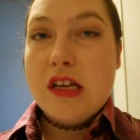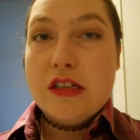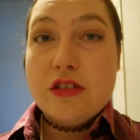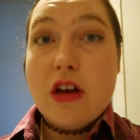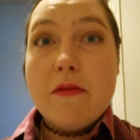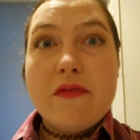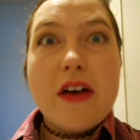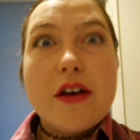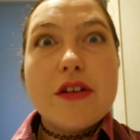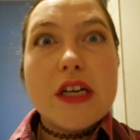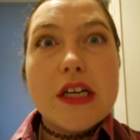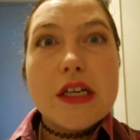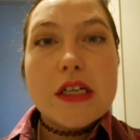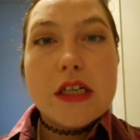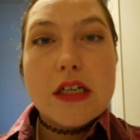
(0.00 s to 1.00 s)

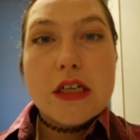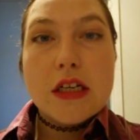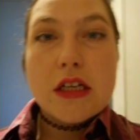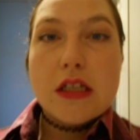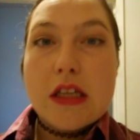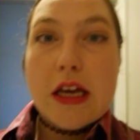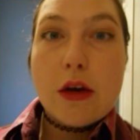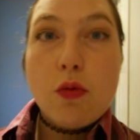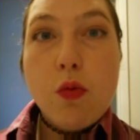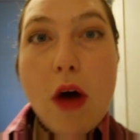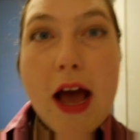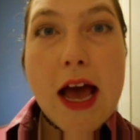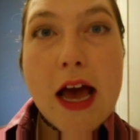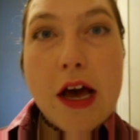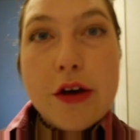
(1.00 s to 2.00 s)
dumbfounded. Like,
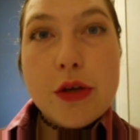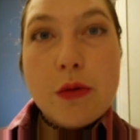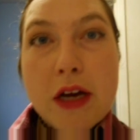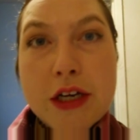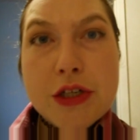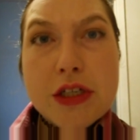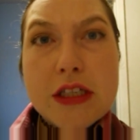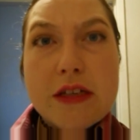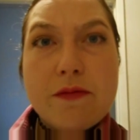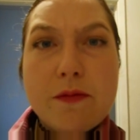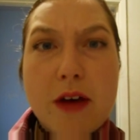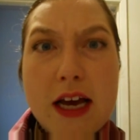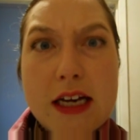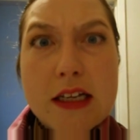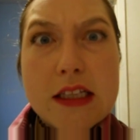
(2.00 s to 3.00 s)
wow, you actually
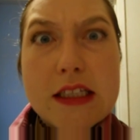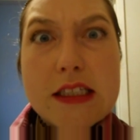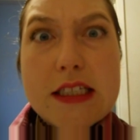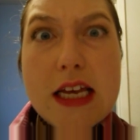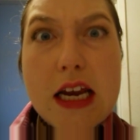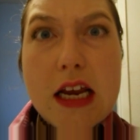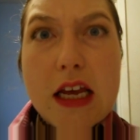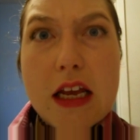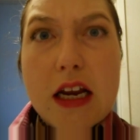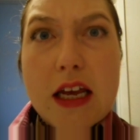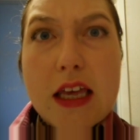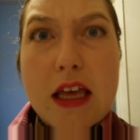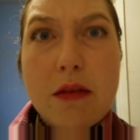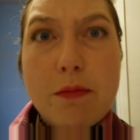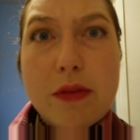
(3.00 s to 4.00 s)
finally did it. I
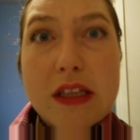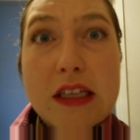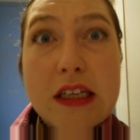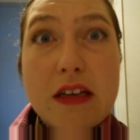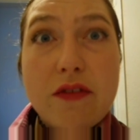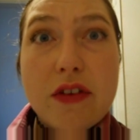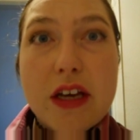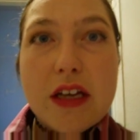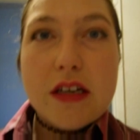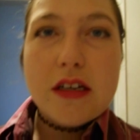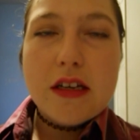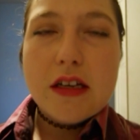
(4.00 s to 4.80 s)
can't believe it.